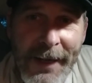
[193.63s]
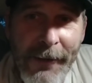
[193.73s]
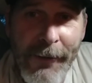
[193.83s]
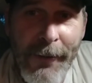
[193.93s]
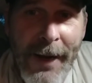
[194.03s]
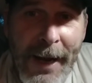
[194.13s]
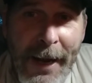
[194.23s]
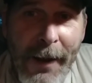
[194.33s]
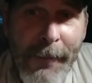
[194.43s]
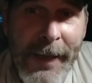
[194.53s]
I don't know
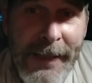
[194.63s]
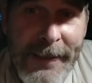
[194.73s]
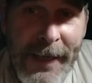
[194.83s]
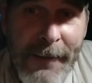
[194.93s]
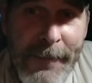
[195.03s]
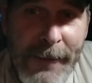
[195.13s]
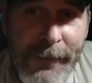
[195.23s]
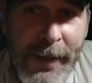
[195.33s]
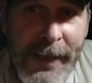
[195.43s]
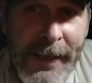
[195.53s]
how many times
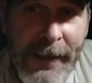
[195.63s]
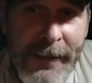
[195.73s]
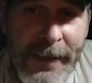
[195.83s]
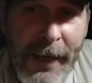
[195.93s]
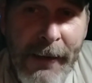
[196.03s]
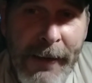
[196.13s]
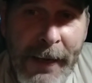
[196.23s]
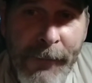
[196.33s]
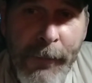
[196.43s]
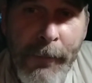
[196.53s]
I've tried to get a tire
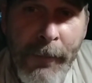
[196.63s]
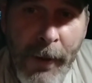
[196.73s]
down from